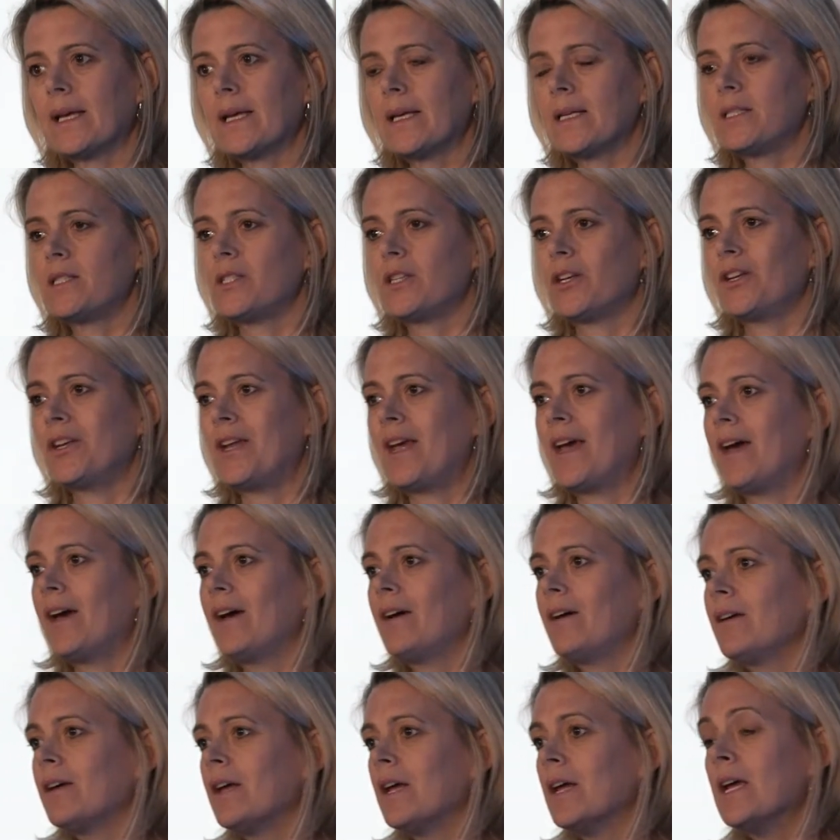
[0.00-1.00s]
Yes, you have to
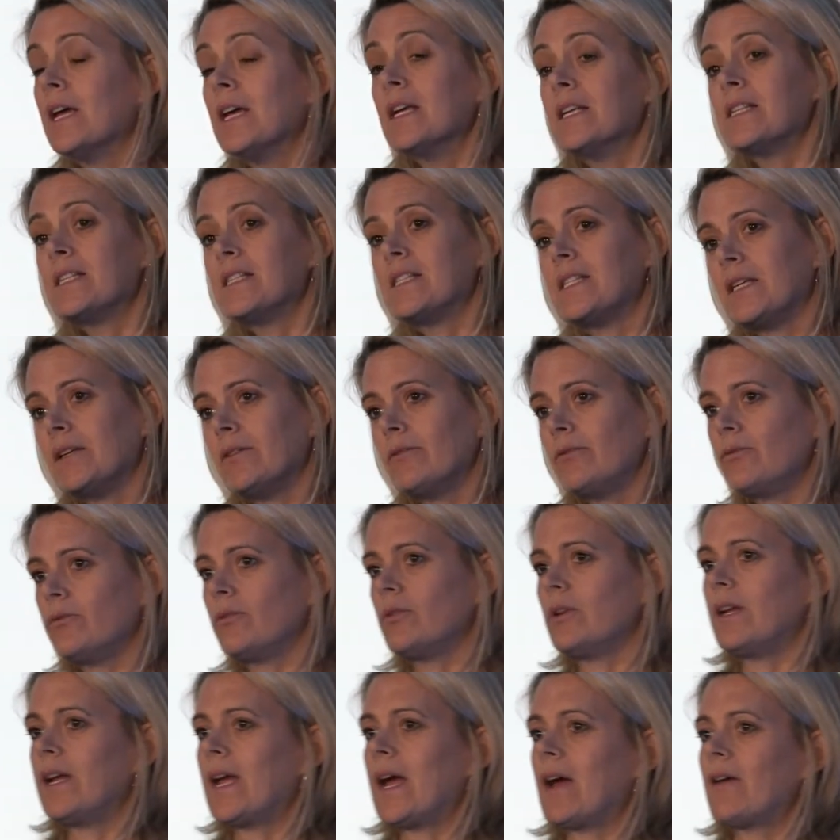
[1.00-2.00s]
complete the questionnaire